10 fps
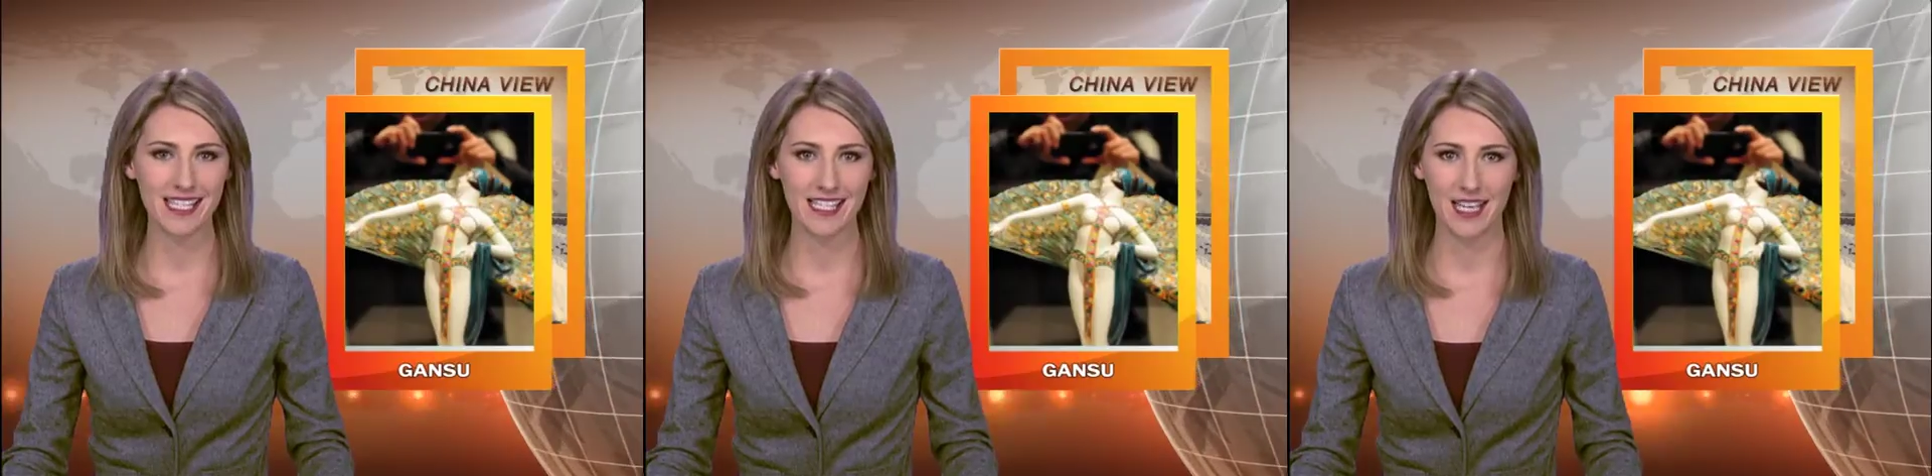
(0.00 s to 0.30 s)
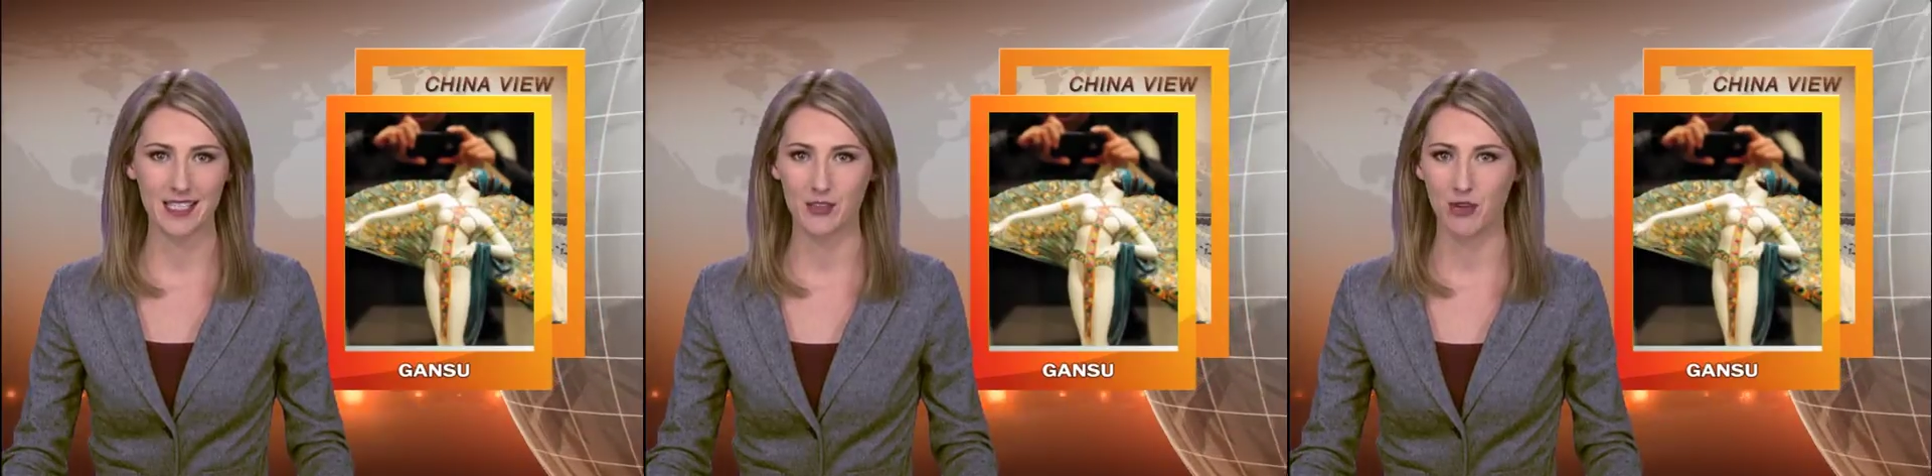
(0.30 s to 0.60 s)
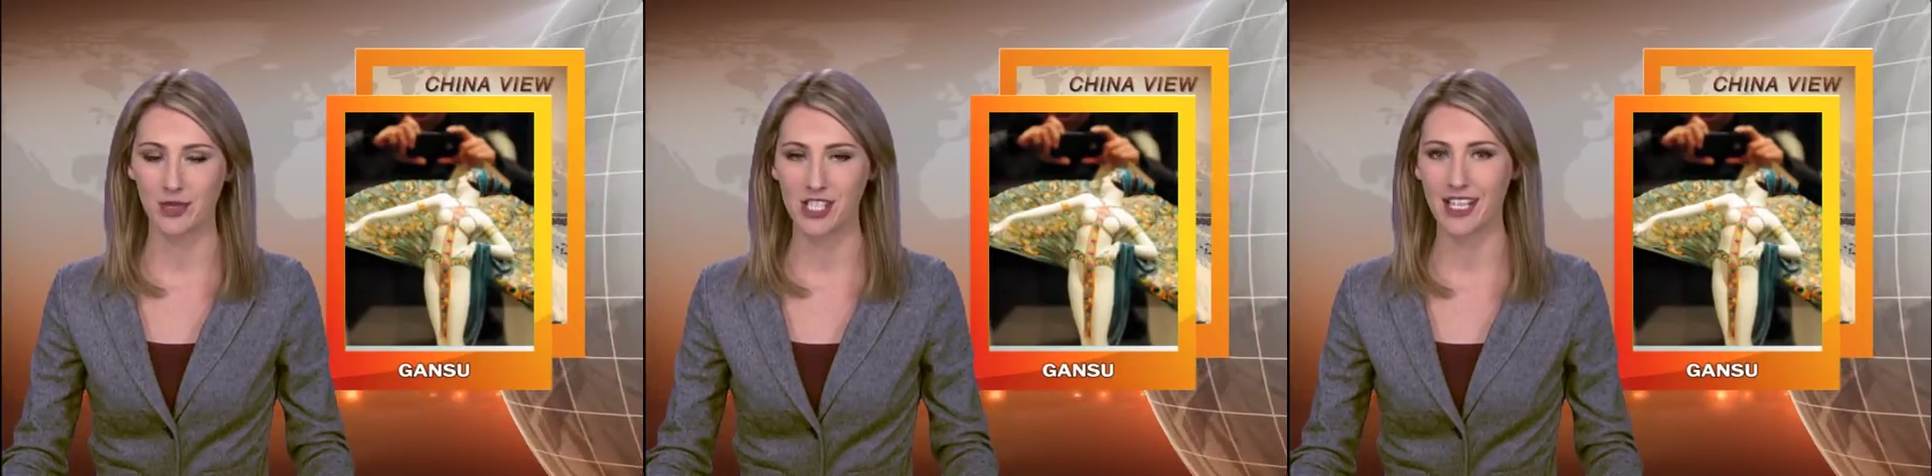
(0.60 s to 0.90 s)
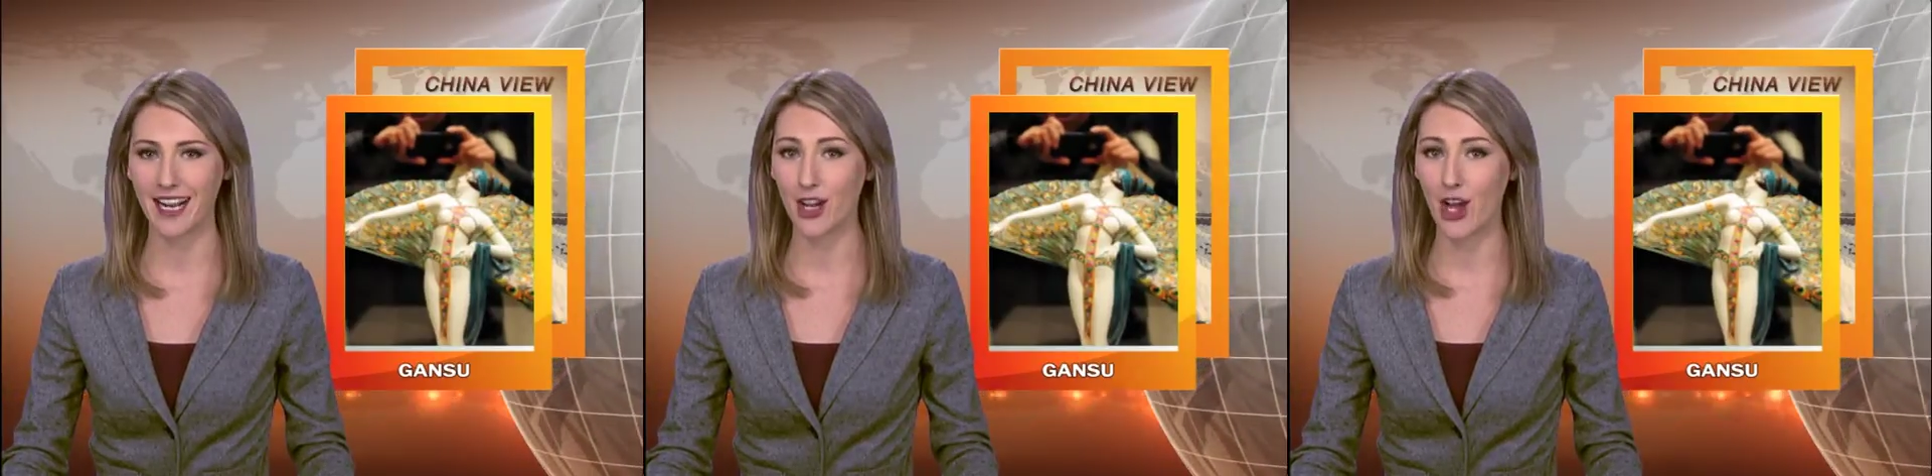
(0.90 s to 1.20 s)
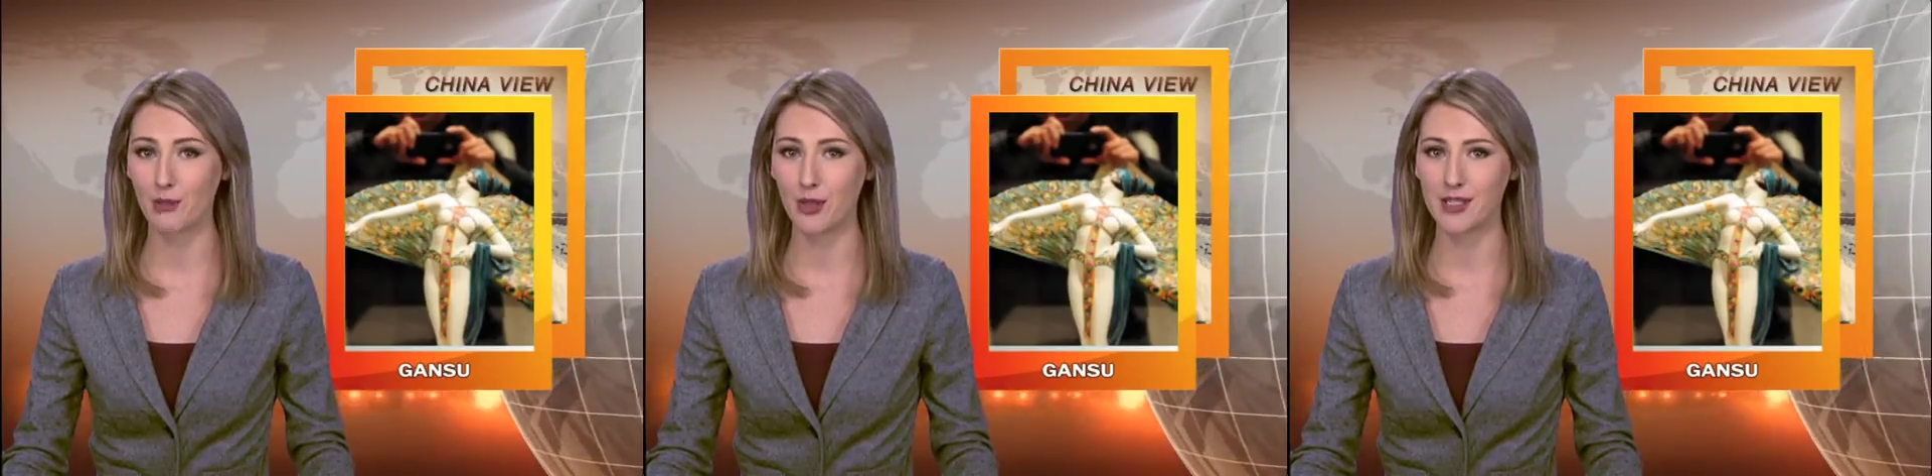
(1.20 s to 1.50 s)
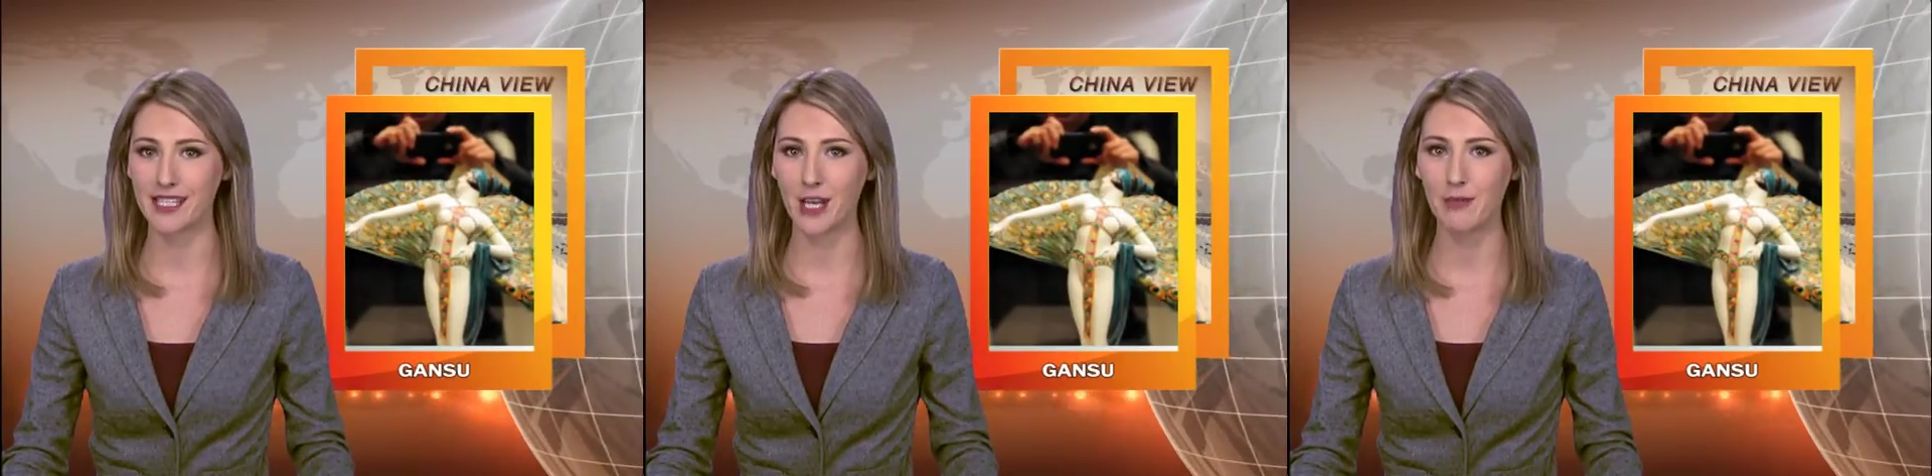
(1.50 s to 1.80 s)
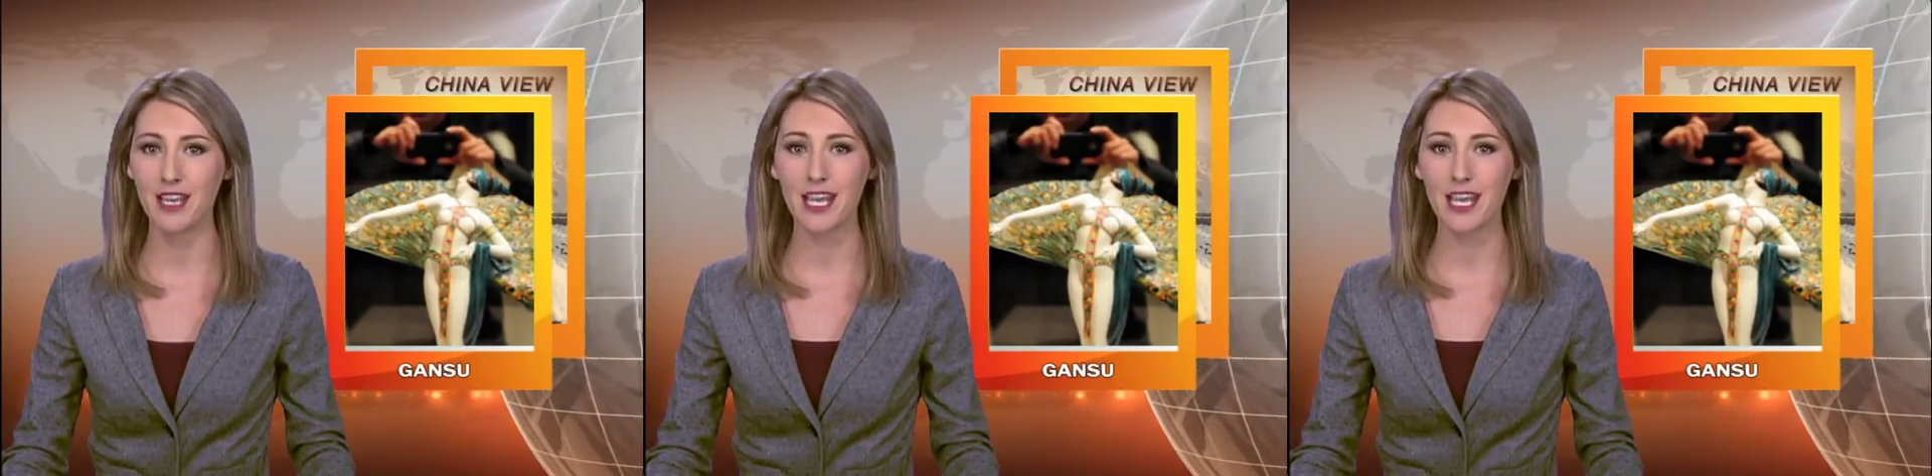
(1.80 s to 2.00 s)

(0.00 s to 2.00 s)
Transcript: selected from the Shanghai Museum,